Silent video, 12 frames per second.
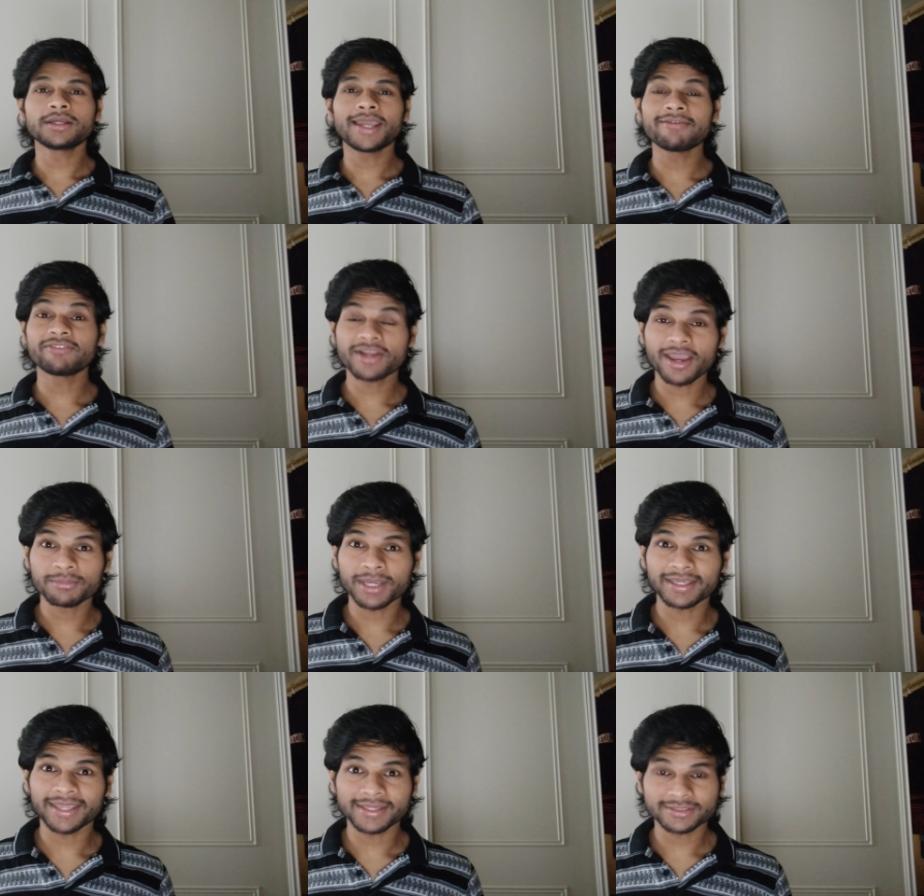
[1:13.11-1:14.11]
Every time a
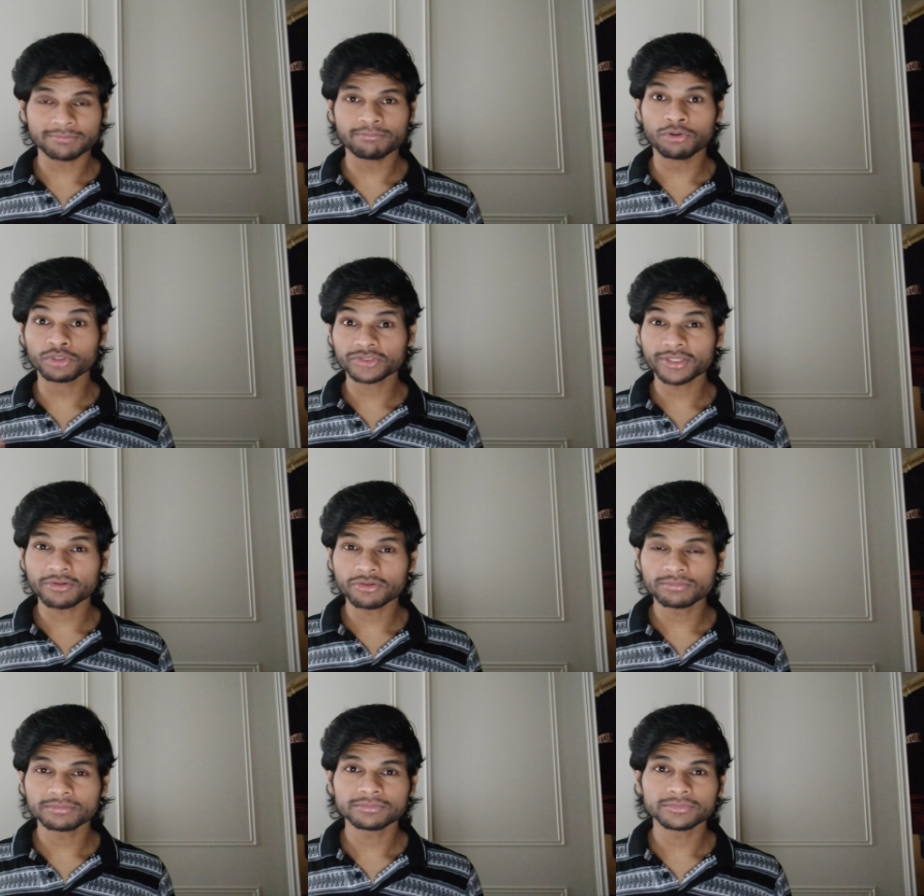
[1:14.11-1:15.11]
guest books a
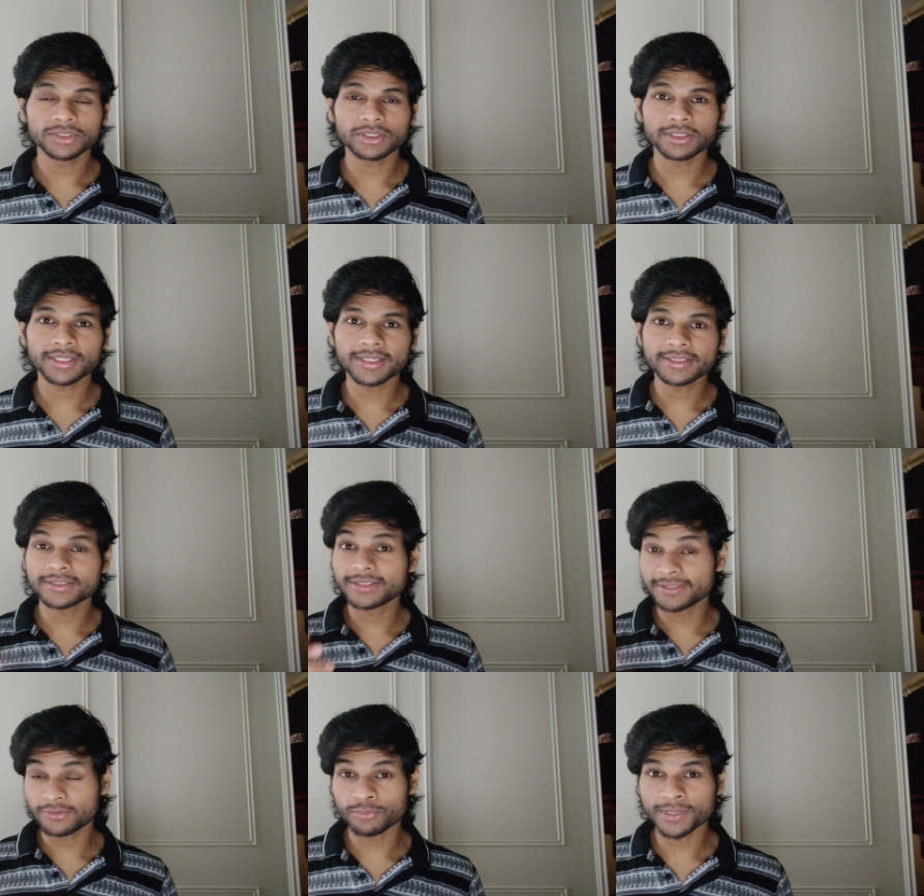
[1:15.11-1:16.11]
room, the keys
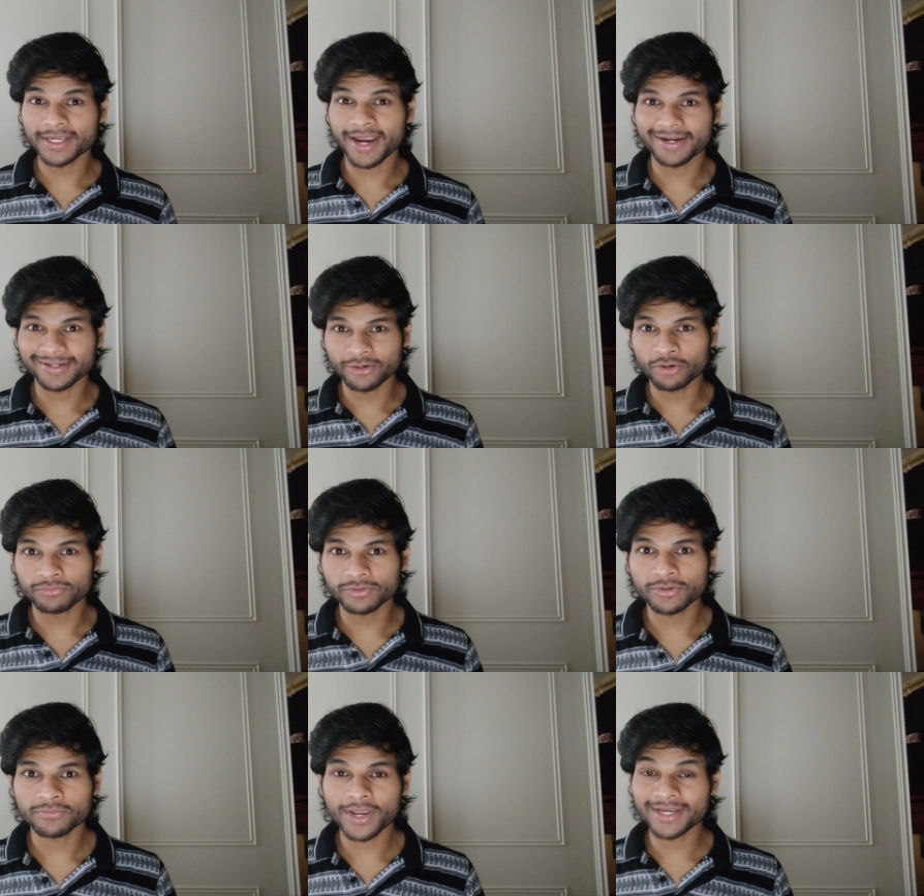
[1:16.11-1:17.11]
need to be handed
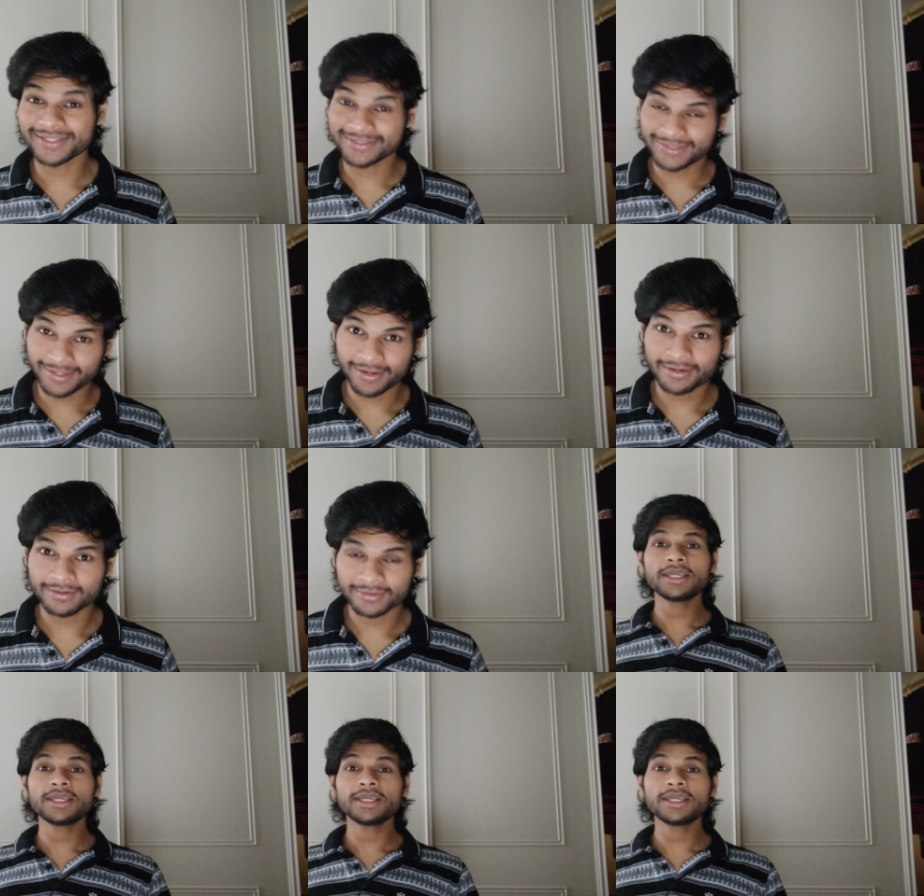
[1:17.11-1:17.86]
over when he's there.